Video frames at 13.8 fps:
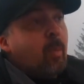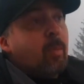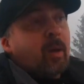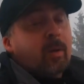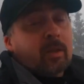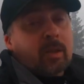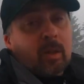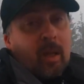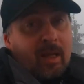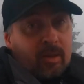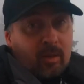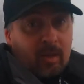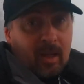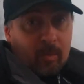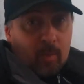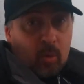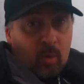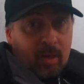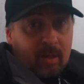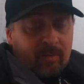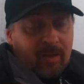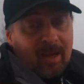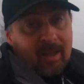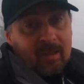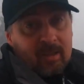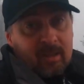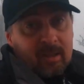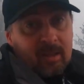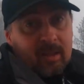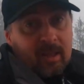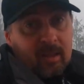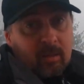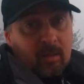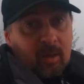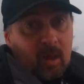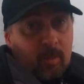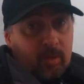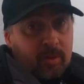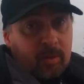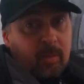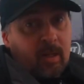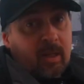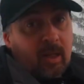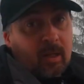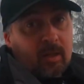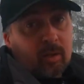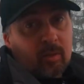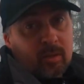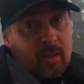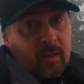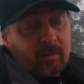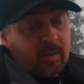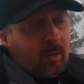But as you get more advanced, then you come on to me and I can do stuff.